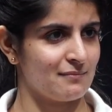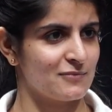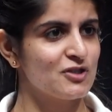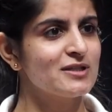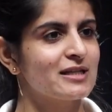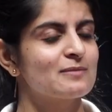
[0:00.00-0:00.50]

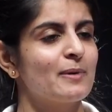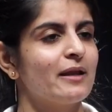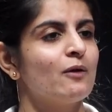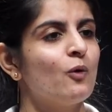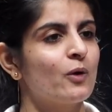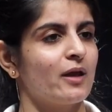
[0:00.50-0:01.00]
just
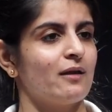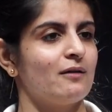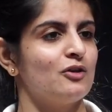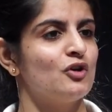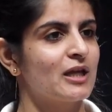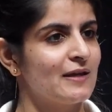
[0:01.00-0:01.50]
explain, okay,
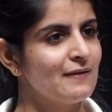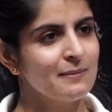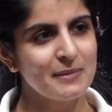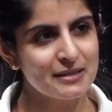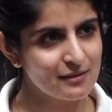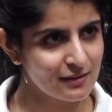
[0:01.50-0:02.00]
you're
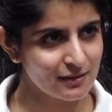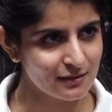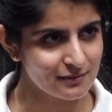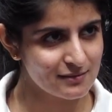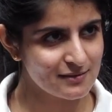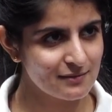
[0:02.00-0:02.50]
giving me the
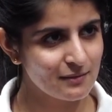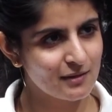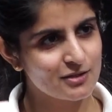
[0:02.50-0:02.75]
returns,